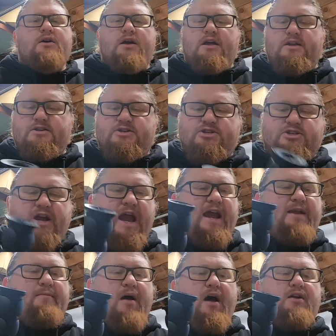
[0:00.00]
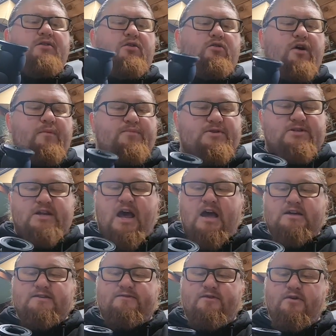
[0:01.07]
insane amount of grip
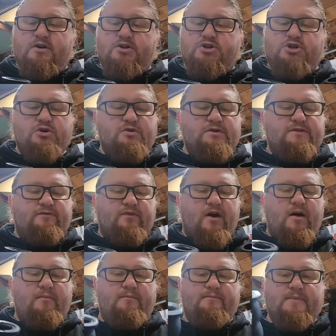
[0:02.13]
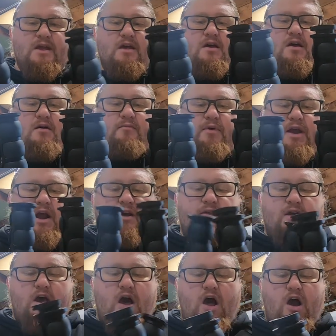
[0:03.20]
styles for you to choose from, but here
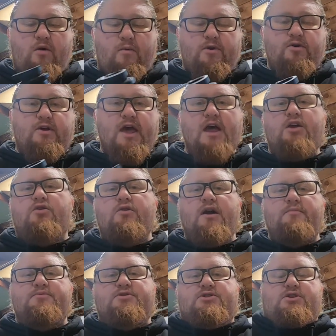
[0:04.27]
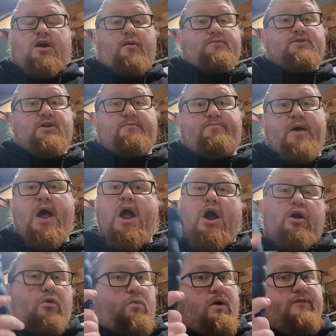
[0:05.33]
they are. When you get grips, comes in a
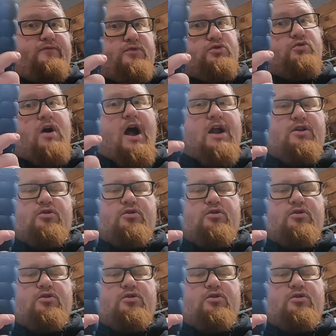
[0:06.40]
pair, one for throttle,